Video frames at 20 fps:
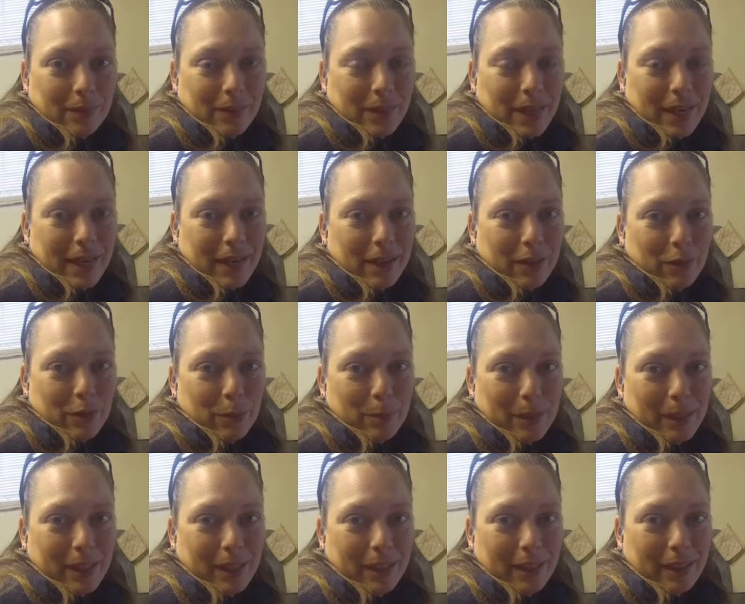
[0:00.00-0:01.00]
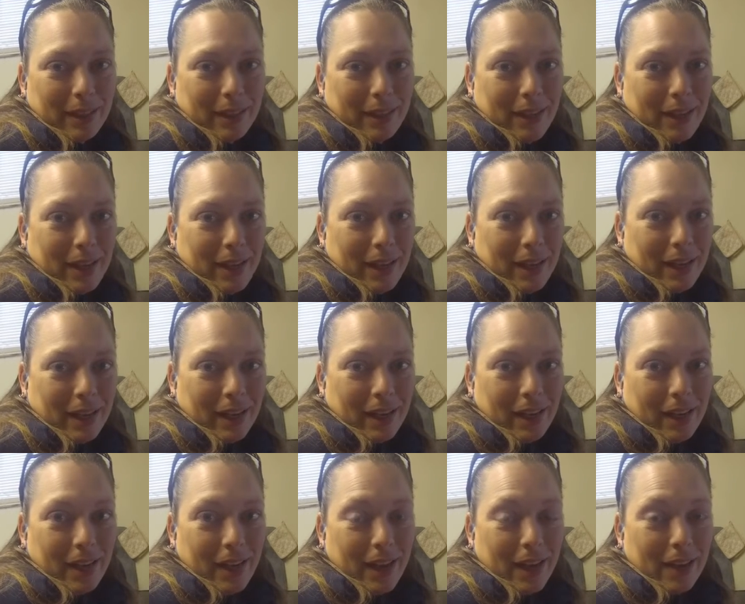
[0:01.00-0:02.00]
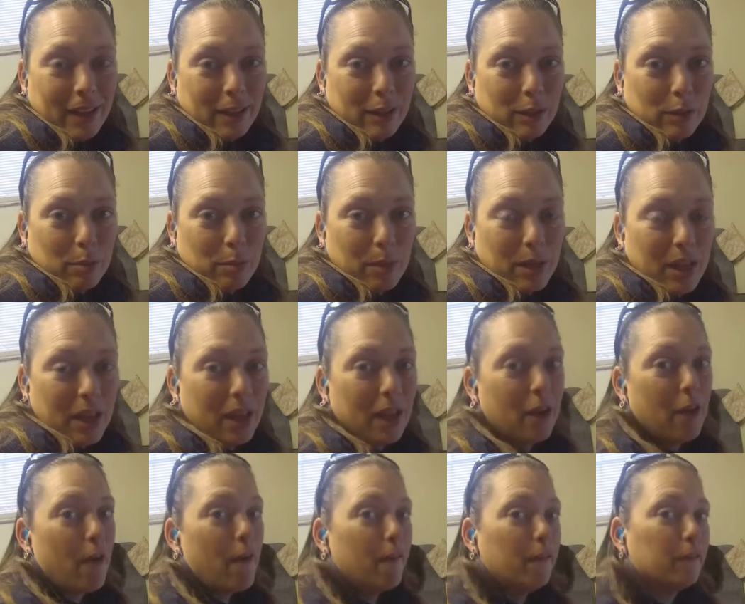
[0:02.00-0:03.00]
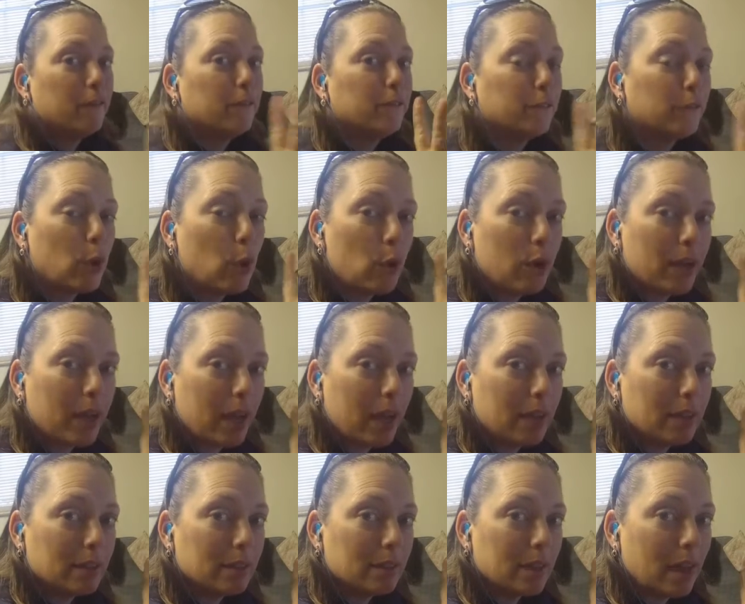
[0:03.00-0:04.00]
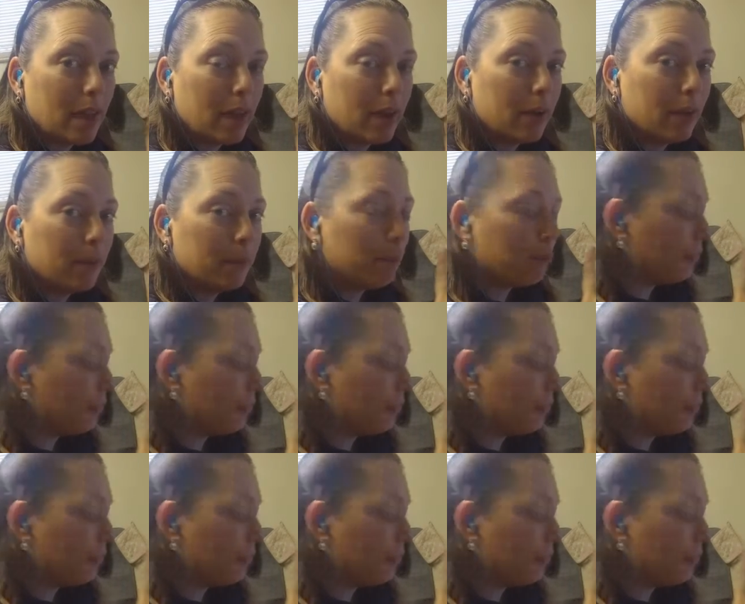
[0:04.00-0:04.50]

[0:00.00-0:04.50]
Hey everybody. It has been 4 days now